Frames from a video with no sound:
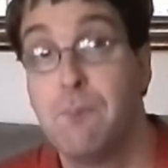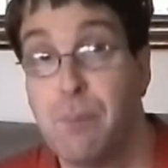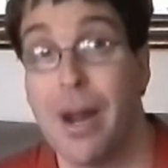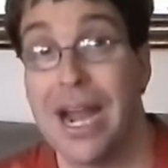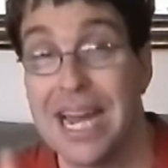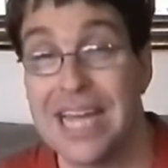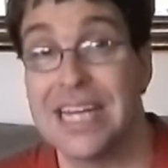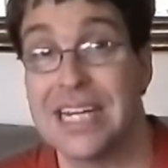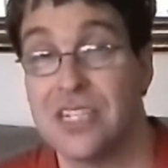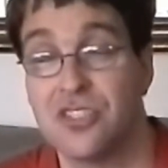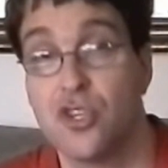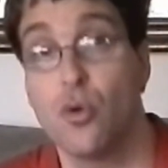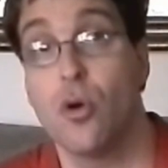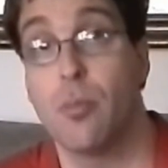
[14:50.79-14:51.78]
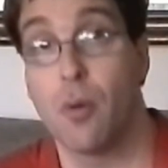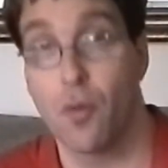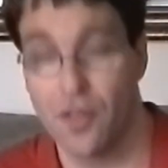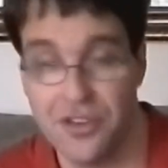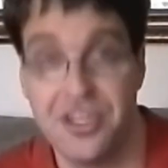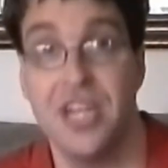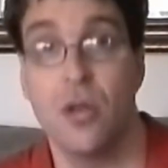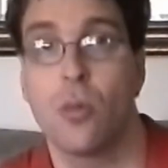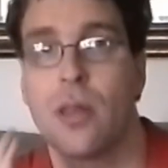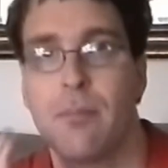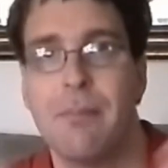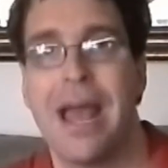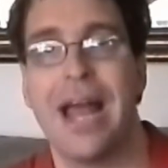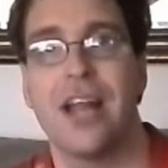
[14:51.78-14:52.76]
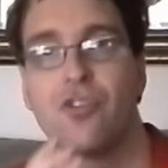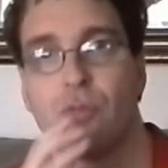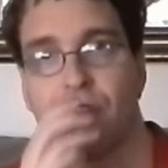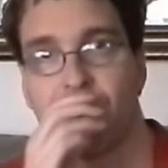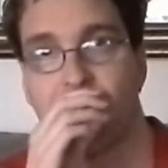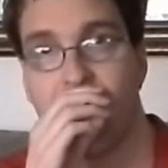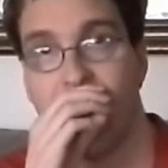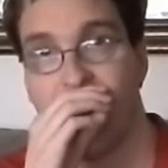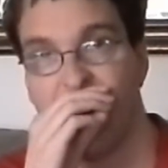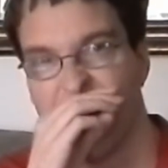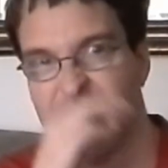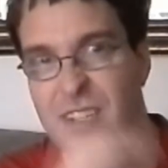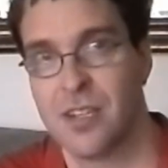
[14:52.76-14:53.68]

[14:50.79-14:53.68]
But it is doable to deal and manage with stuff.